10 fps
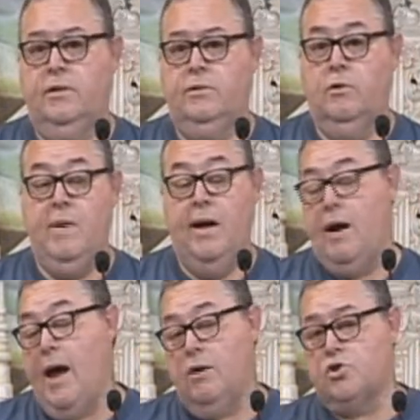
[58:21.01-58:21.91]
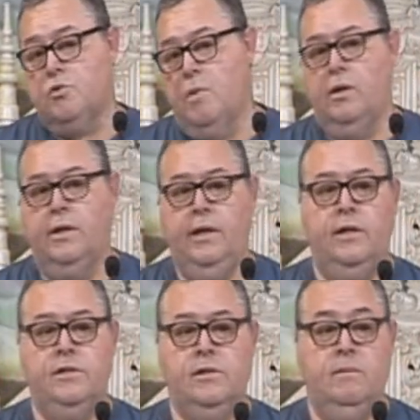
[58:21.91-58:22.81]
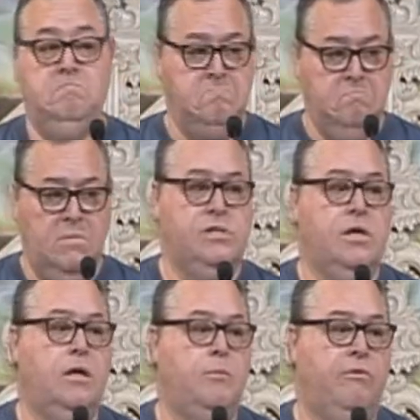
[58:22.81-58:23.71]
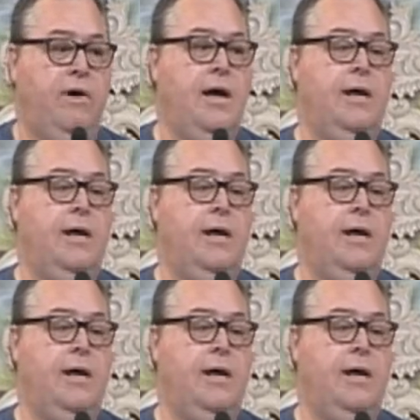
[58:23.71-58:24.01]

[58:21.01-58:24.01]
no matter how small it is, He's going to provide.